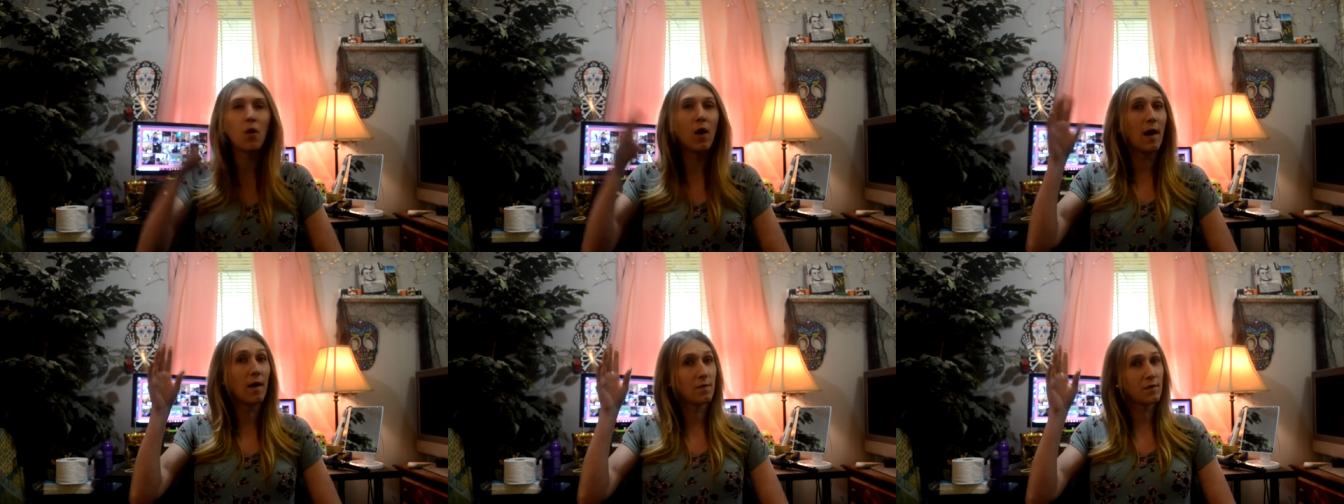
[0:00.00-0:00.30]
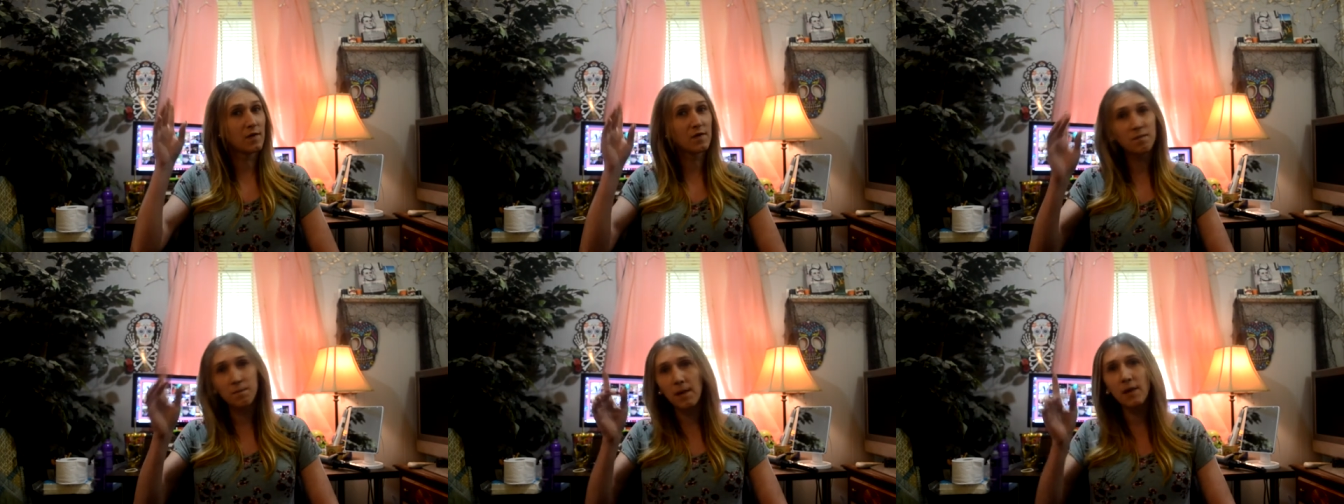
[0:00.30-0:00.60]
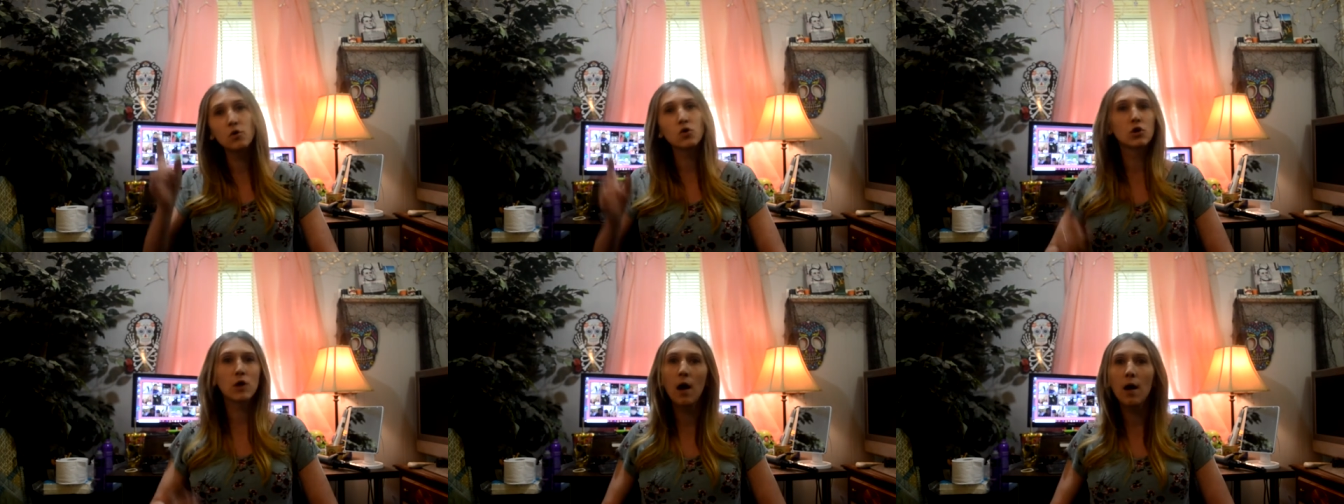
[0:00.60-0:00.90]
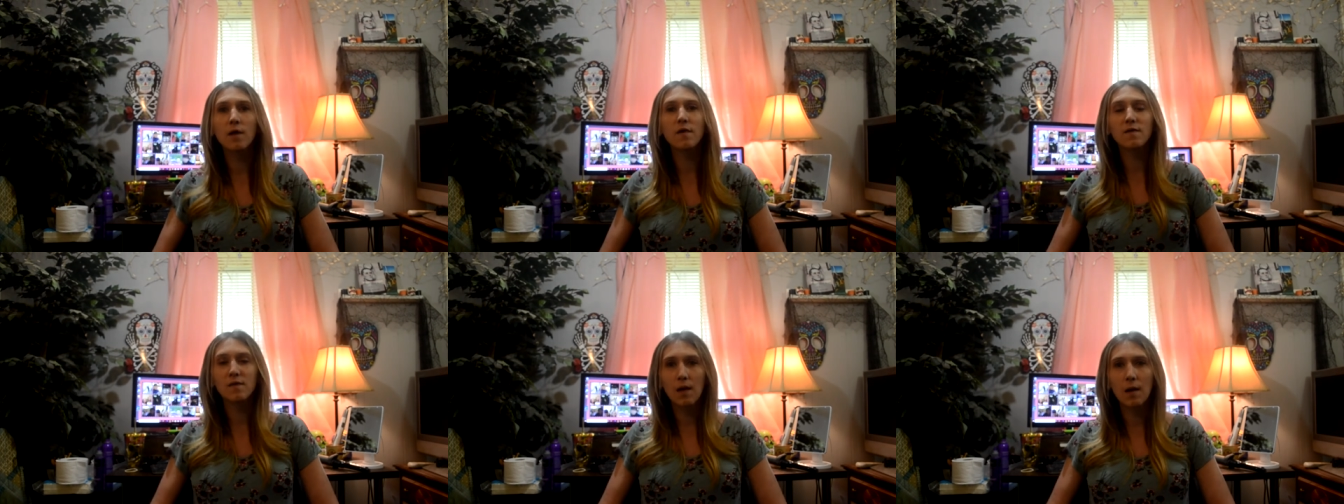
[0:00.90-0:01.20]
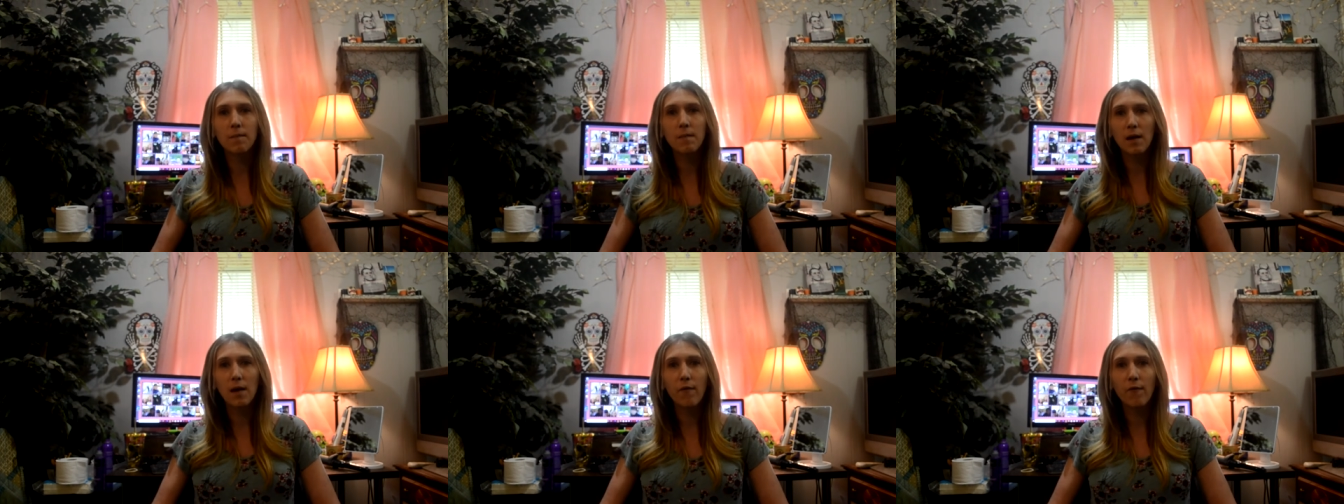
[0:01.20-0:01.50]
And this may shock
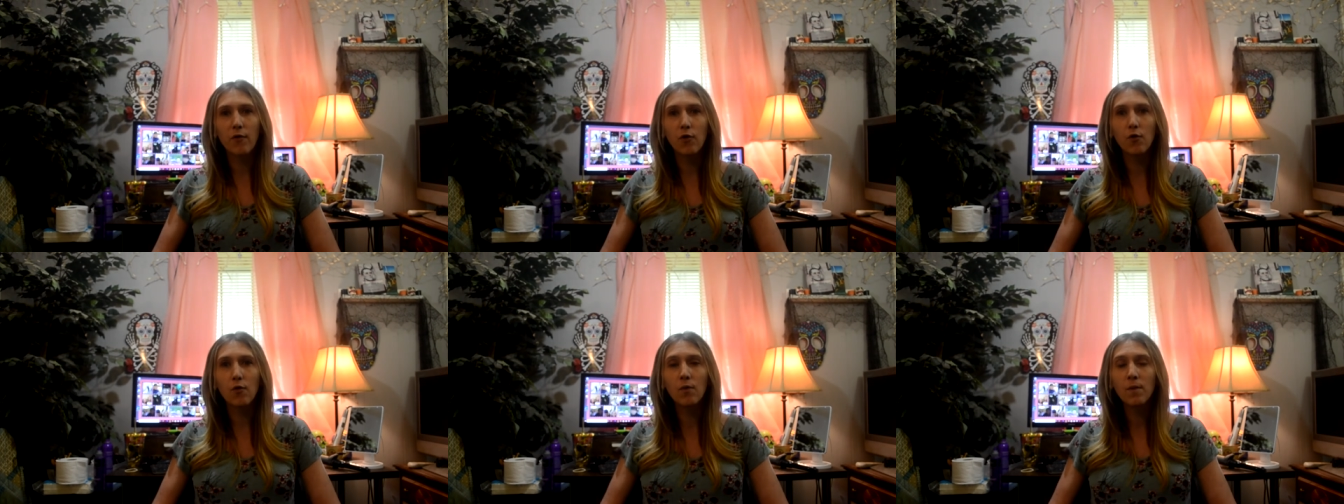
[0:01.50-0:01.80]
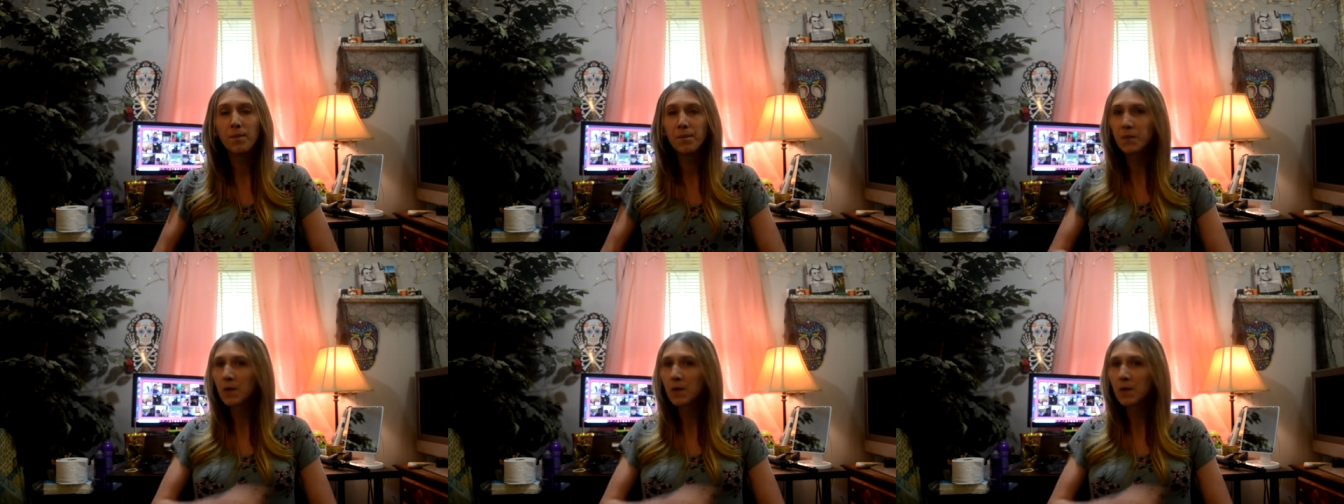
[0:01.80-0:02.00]
some of you,